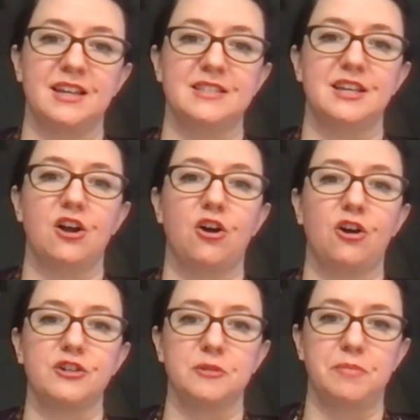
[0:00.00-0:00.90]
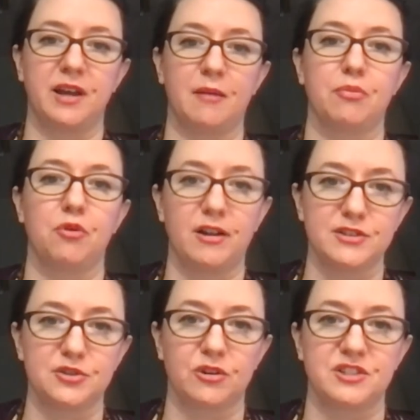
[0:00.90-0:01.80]
as they are to pick up
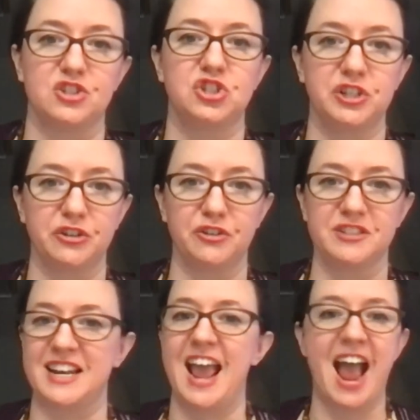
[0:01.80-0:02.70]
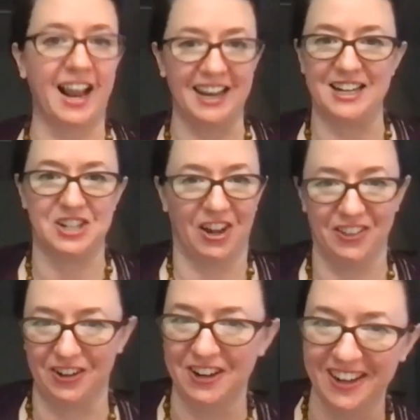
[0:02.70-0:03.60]
broadswords and shields and hack at each
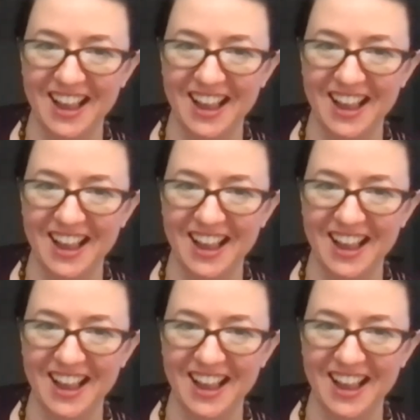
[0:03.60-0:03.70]
other.